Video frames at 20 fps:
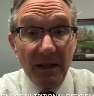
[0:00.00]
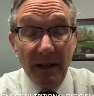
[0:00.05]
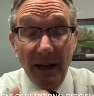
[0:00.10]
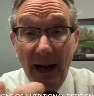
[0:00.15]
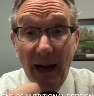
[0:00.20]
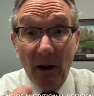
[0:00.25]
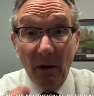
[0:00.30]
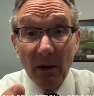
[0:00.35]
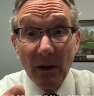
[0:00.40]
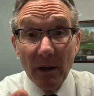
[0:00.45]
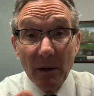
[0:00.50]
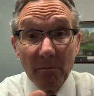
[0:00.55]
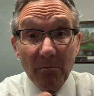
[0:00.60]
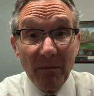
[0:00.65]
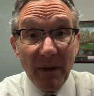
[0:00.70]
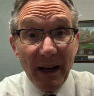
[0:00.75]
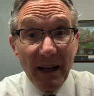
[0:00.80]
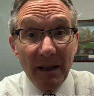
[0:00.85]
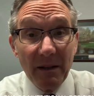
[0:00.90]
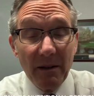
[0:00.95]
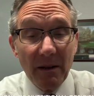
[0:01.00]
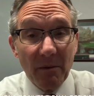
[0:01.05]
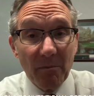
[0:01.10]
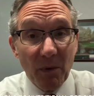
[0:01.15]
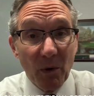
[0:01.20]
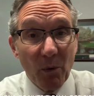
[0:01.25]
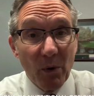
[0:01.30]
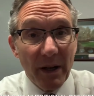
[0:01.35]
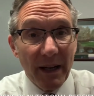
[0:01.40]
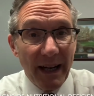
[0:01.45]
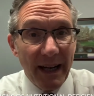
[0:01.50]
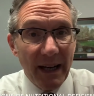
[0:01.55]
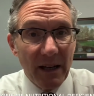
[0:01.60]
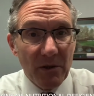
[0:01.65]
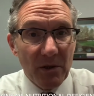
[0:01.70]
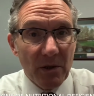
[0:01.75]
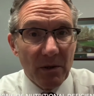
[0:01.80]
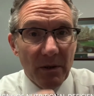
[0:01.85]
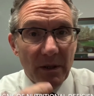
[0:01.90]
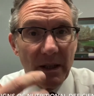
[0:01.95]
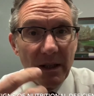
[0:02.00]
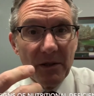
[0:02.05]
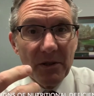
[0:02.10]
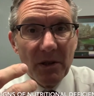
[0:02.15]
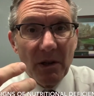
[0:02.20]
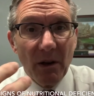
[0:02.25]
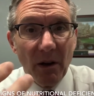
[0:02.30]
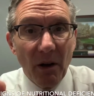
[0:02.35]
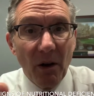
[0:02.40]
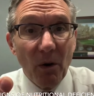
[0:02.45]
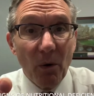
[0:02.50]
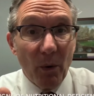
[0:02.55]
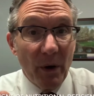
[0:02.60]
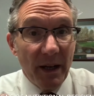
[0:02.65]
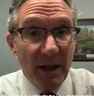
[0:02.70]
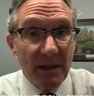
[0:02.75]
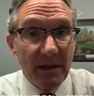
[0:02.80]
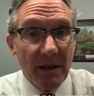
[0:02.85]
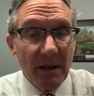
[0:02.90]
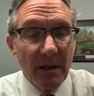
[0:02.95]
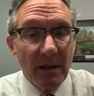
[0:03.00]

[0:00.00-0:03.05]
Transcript: Now, my number one answer is always